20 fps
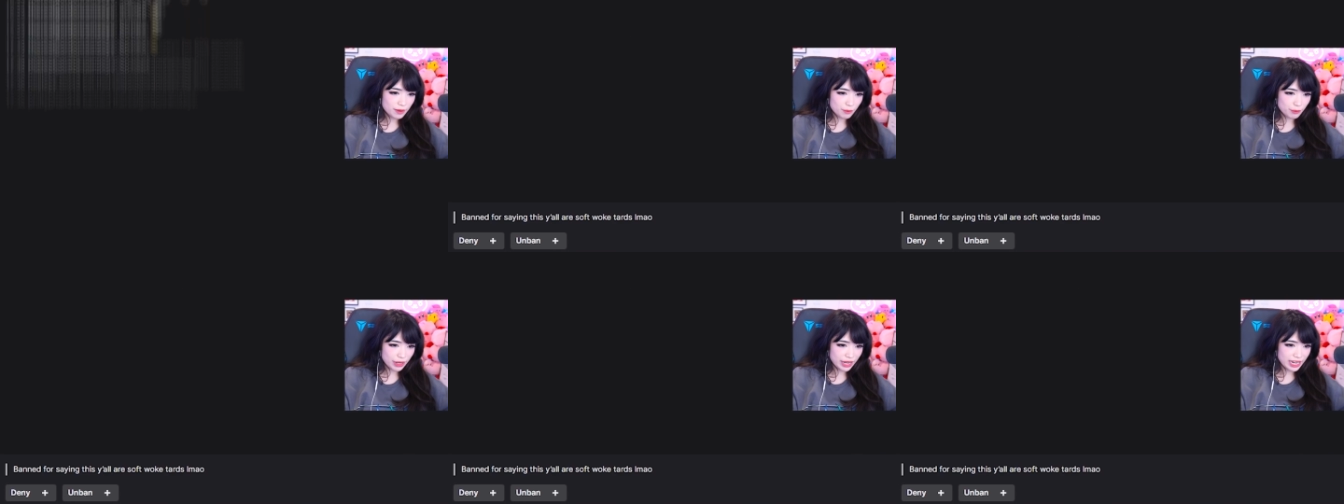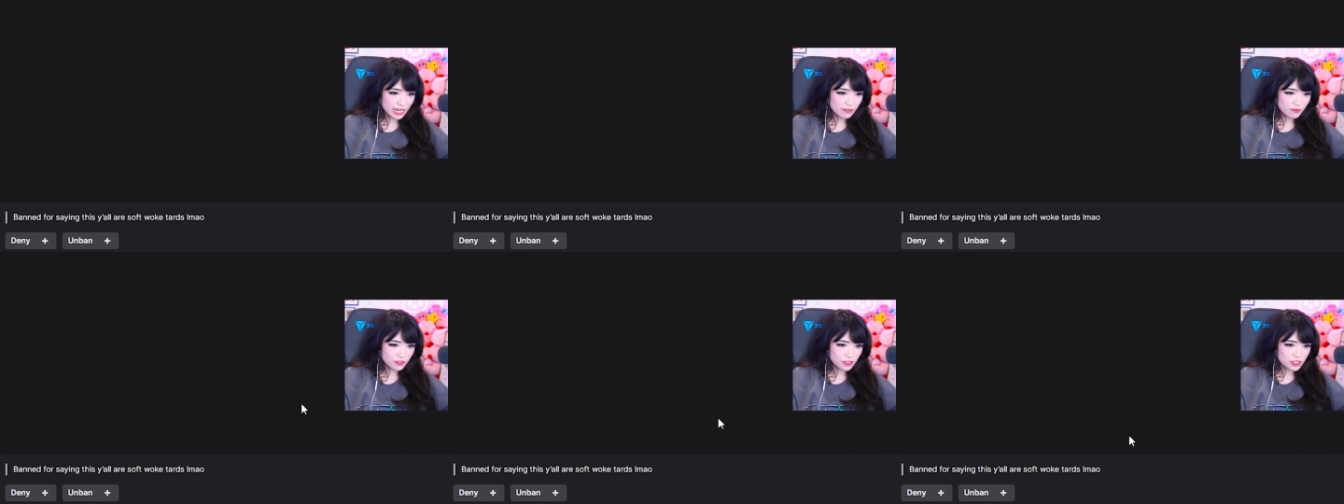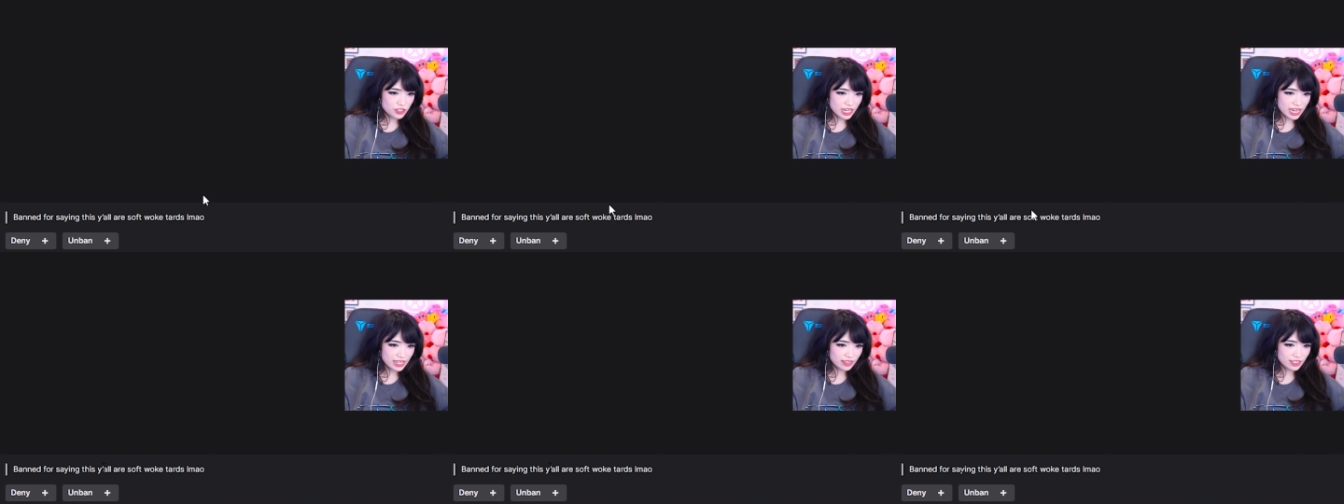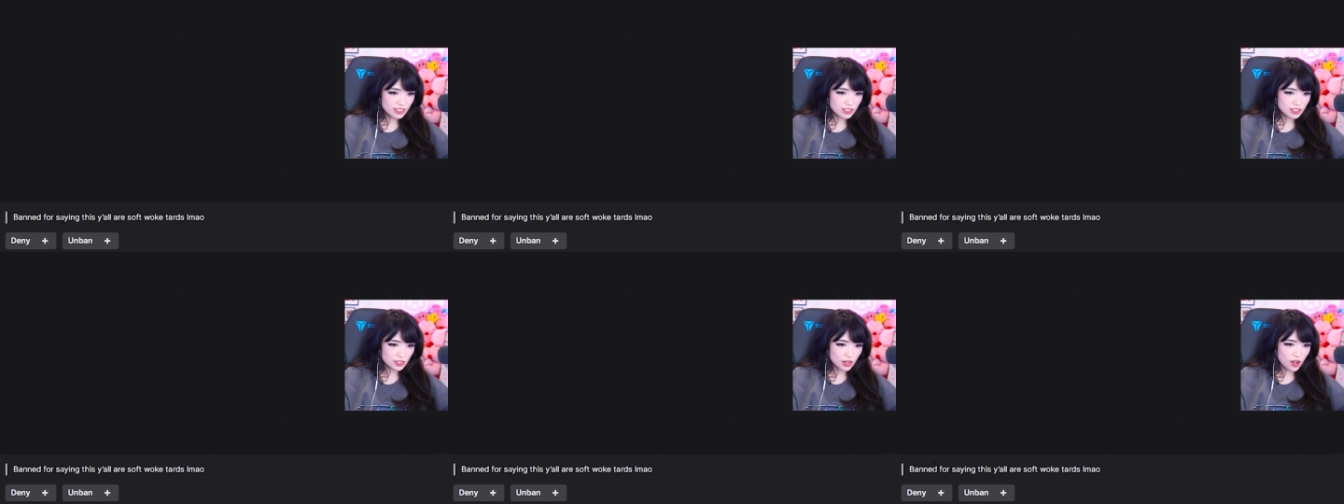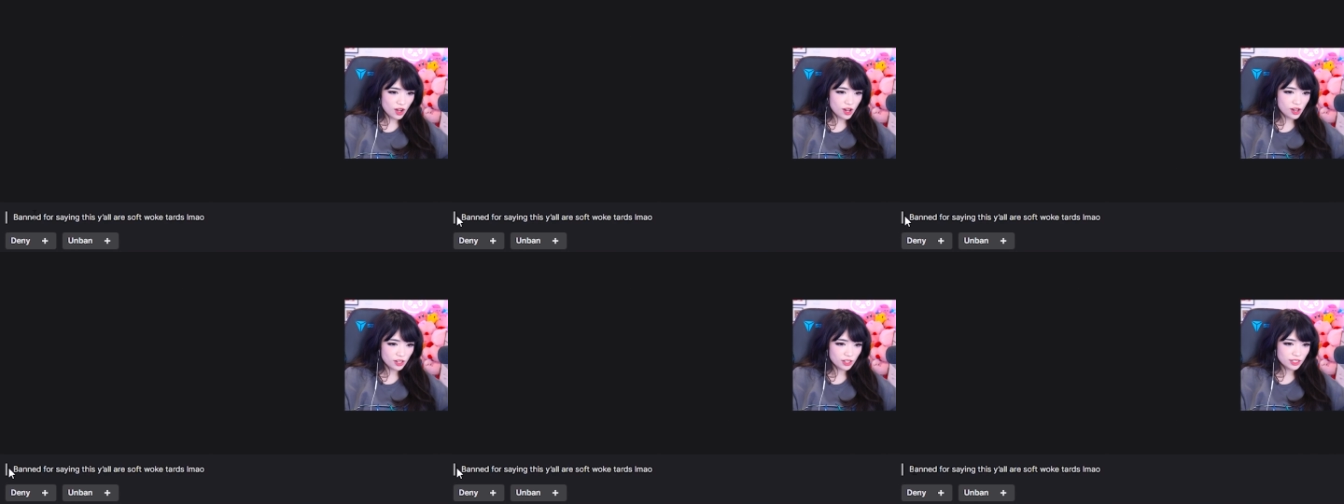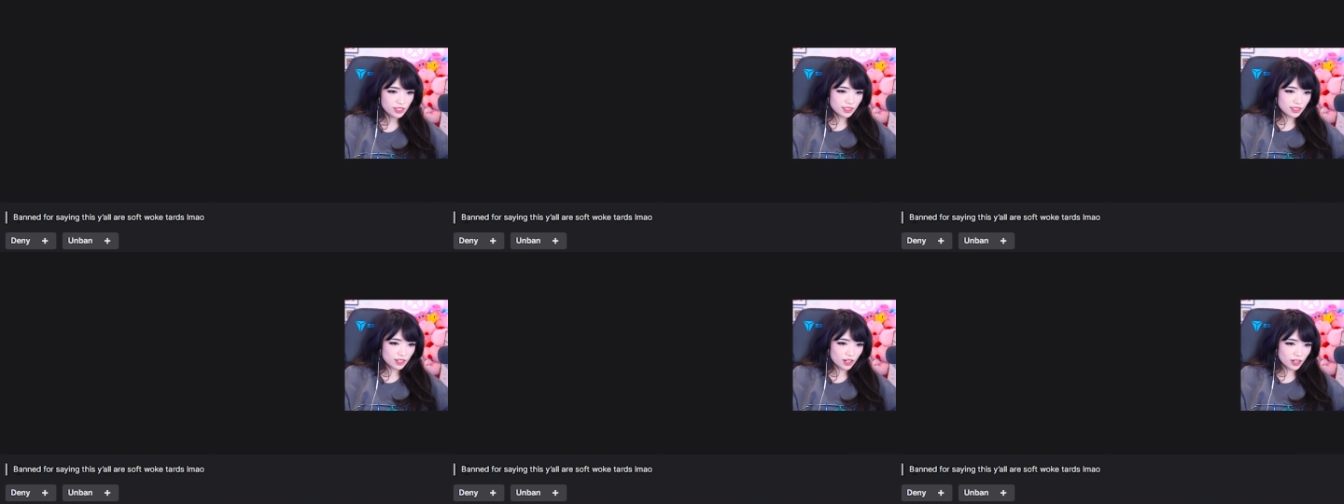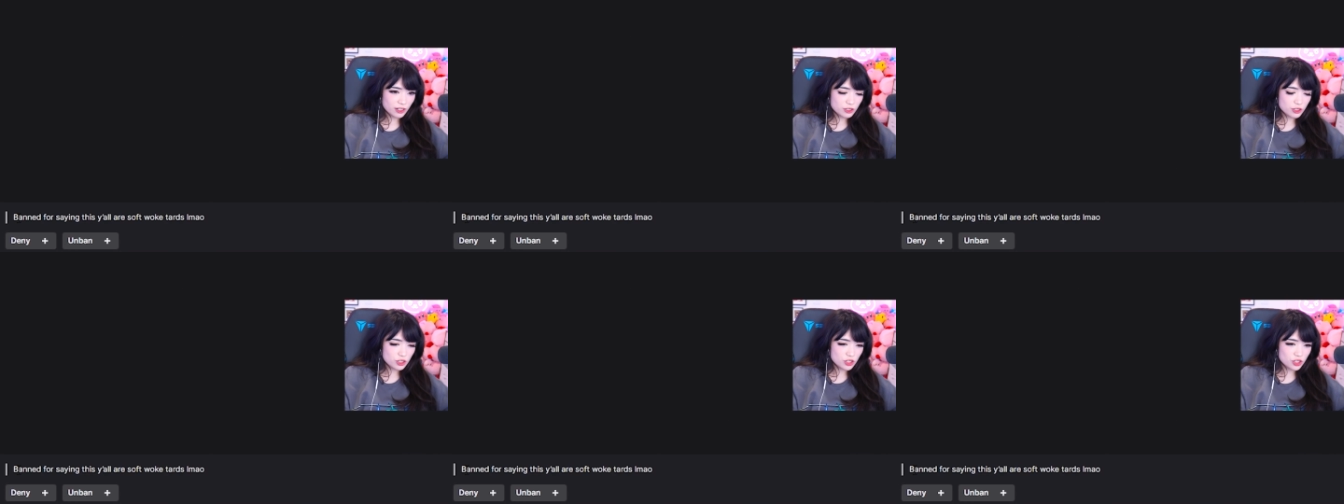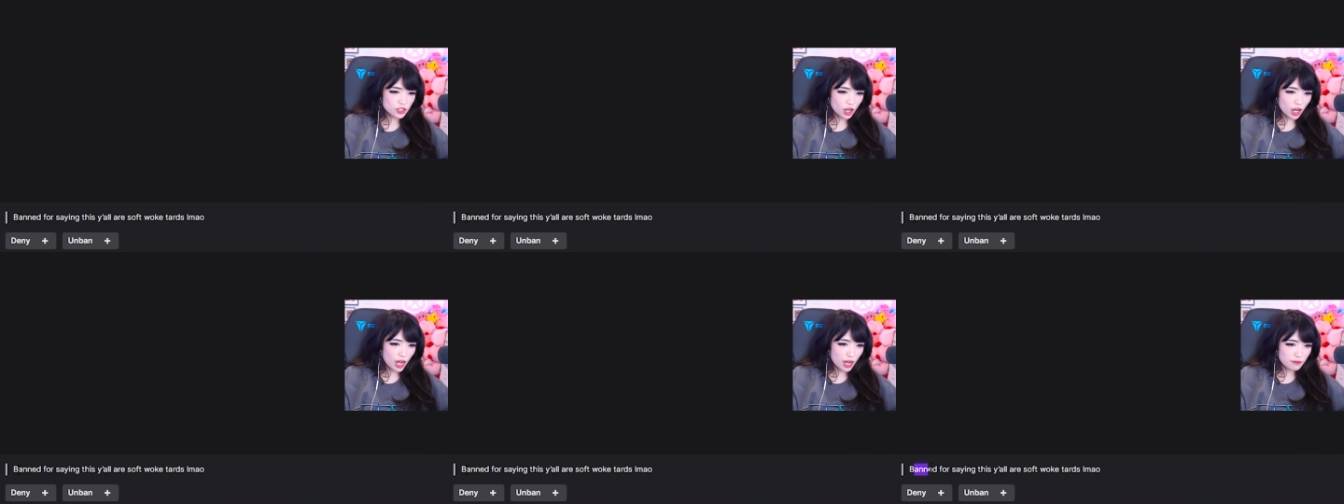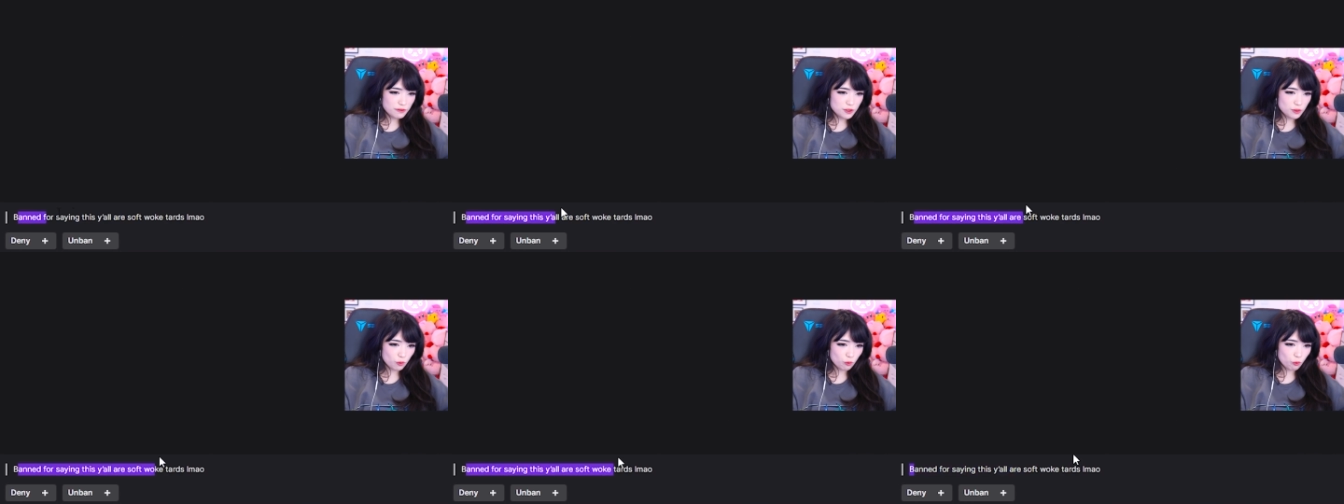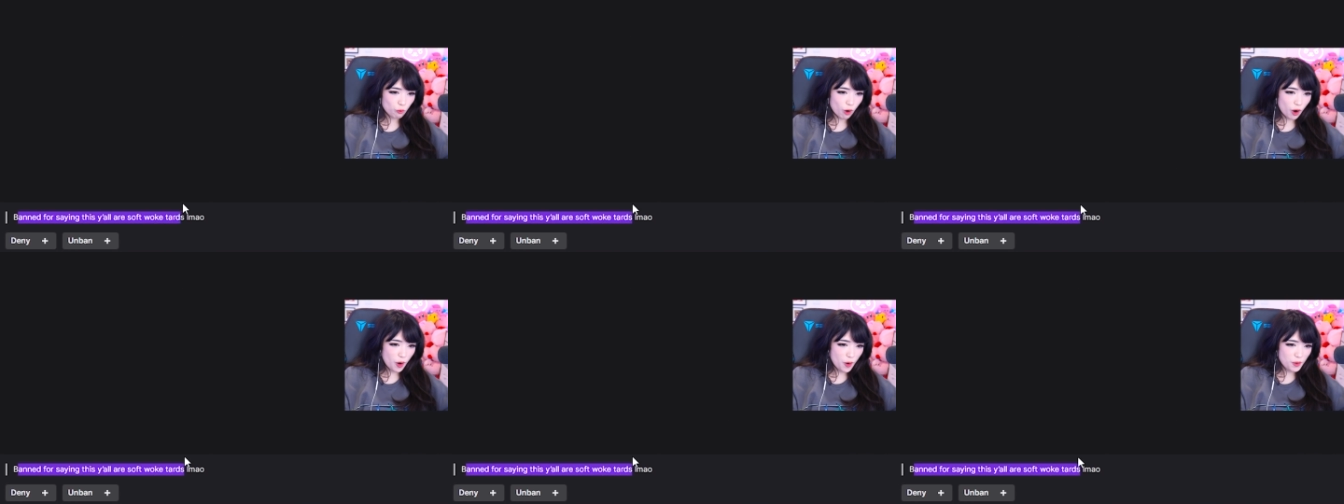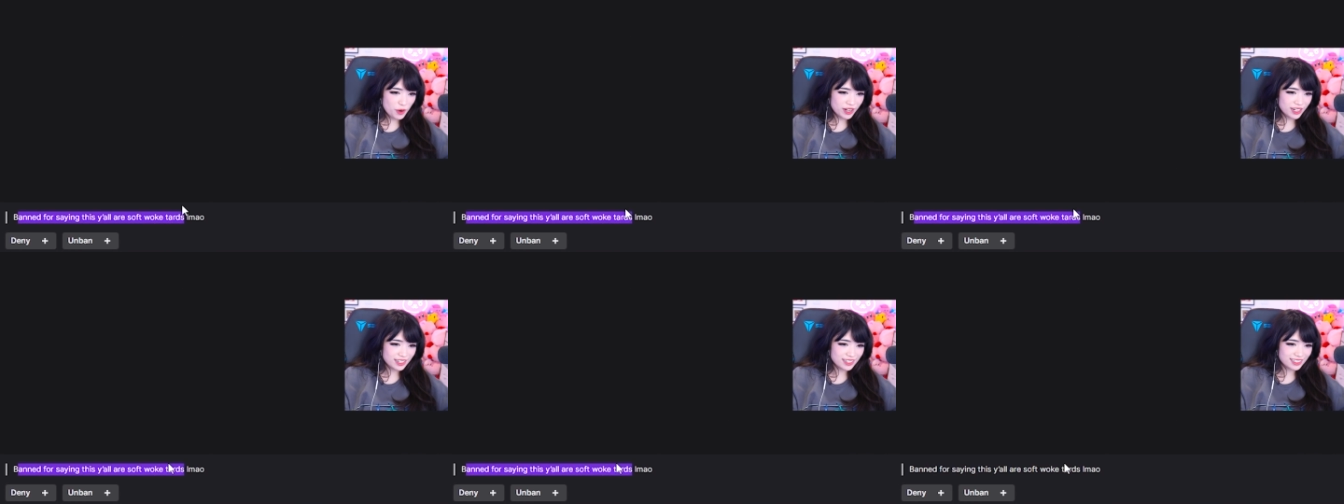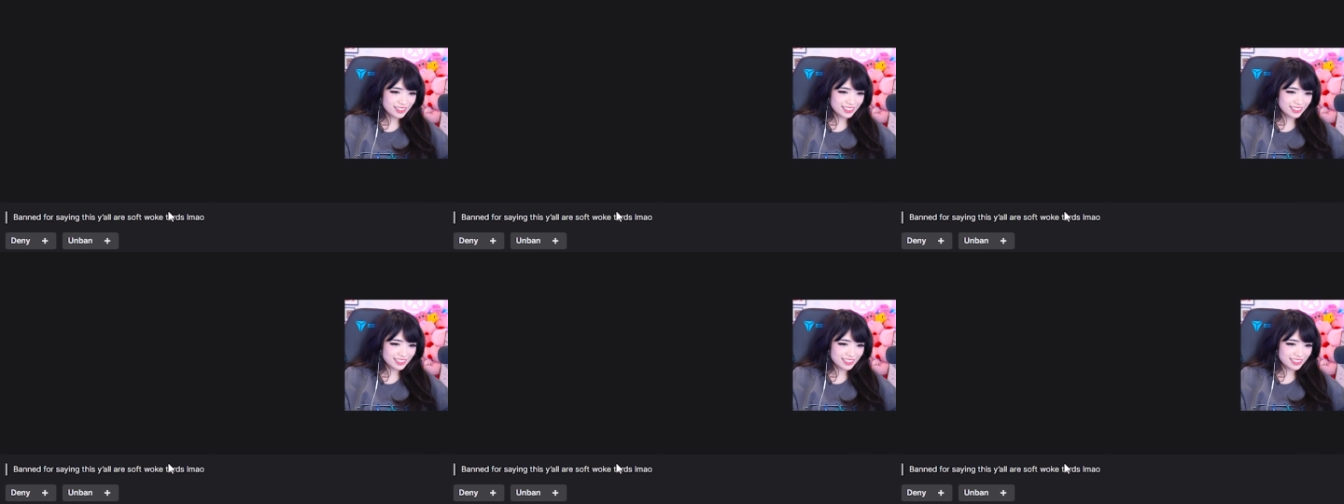Banned for saying this, y'all are soft woke.